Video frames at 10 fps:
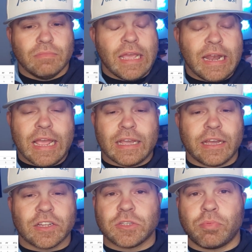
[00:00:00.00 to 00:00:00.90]
and it
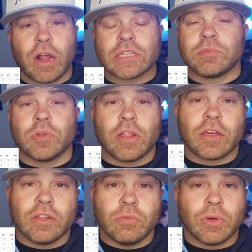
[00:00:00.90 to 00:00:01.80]
kind of surprised me
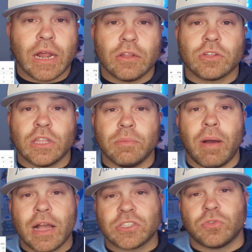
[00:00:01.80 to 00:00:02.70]
like when I looked at the
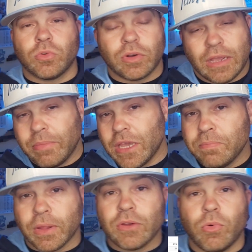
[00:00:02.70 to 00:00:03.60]
box score. I mean, he
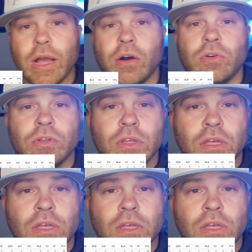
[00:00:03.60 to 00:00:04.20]
played well.